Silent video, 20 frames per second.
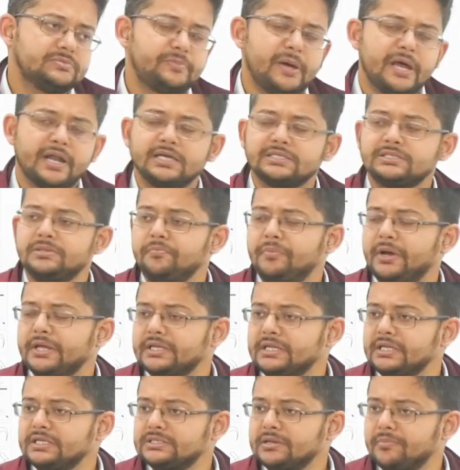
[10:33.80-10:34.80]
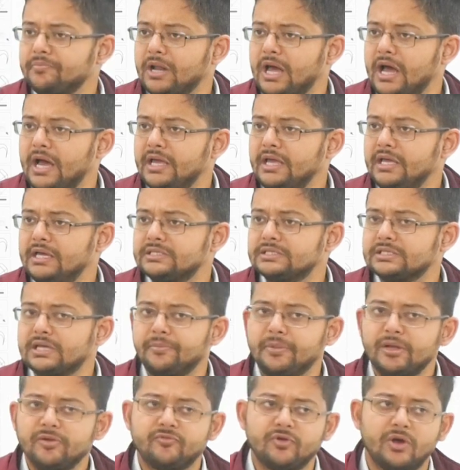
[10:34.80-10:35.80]
Parasympathetic supply is
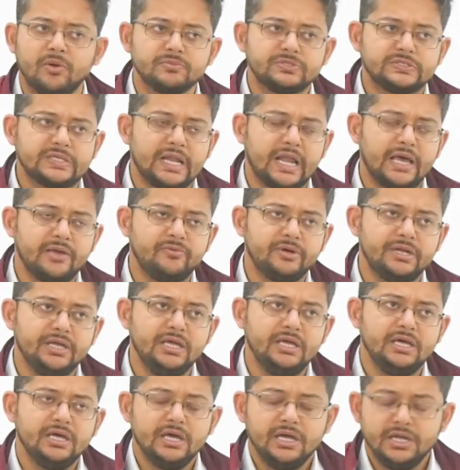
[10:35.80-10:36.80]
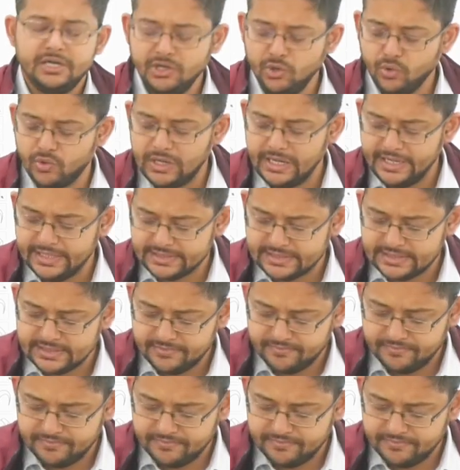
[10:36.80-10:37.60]
coming from salivary nucleus.